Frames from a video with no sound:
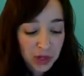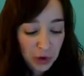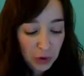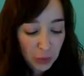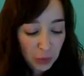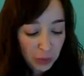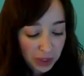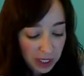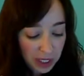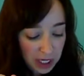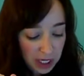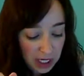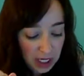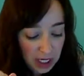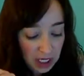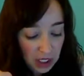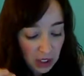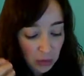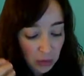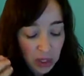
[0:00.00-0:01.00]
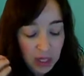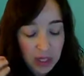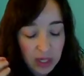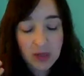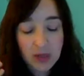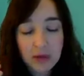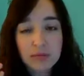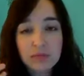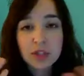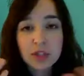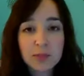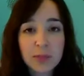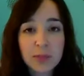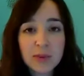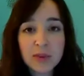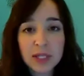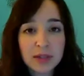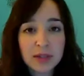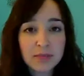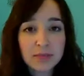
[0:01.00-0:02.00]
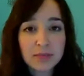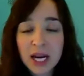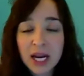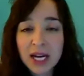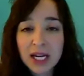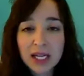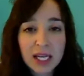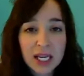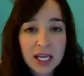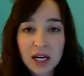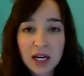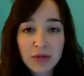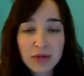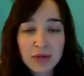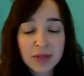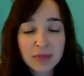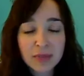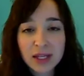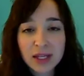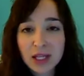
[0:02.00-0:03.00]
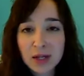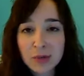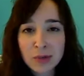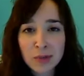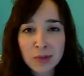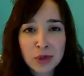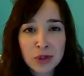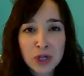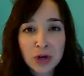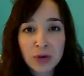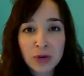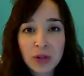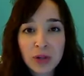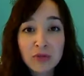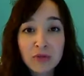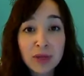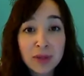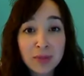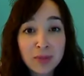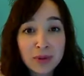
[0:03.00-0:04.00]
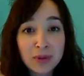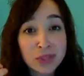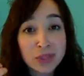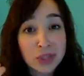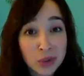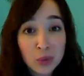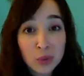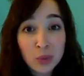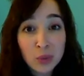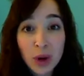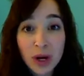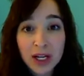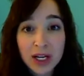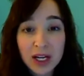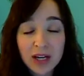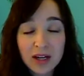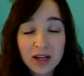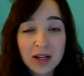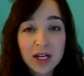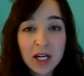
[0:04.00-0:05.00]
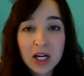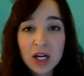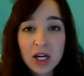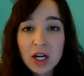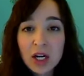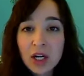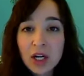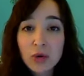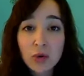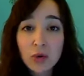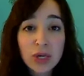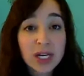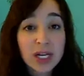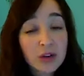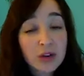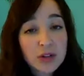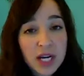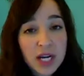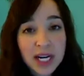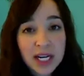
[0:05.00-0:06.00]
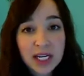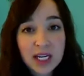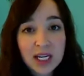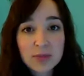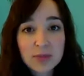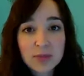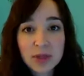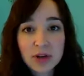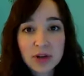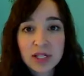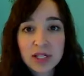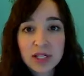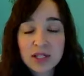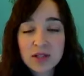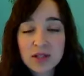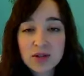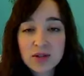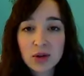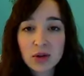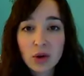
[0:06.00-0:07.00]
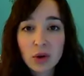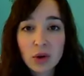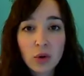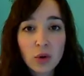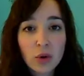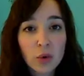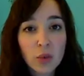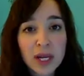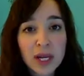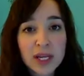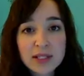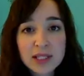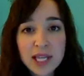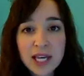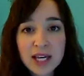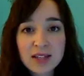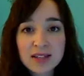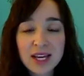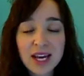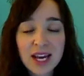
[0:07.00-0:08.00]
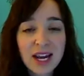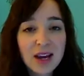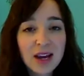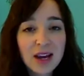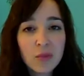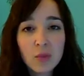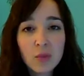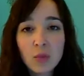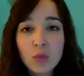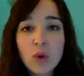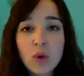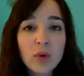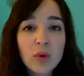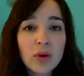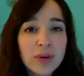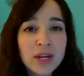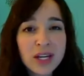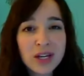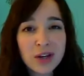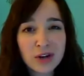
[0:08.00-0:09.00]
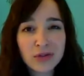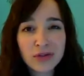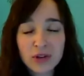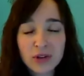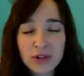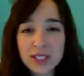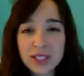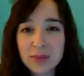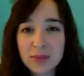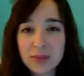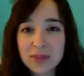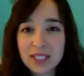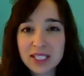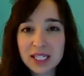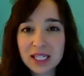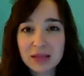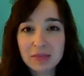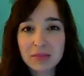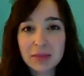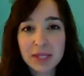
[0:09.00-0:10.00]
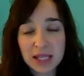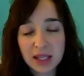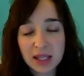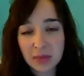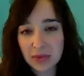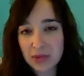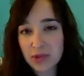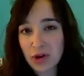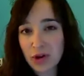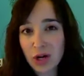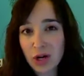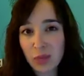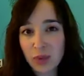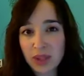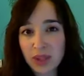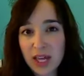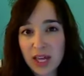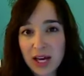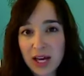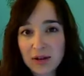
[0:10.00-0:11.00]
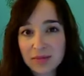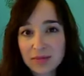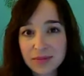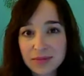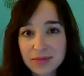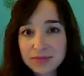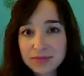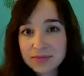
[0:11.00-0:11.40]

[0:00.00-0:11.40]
So, you know, just maybe to kind of kick it off with something a little bit more general, if people do want to green their dining experiences or waste less, what would be your first tips to get them started with that?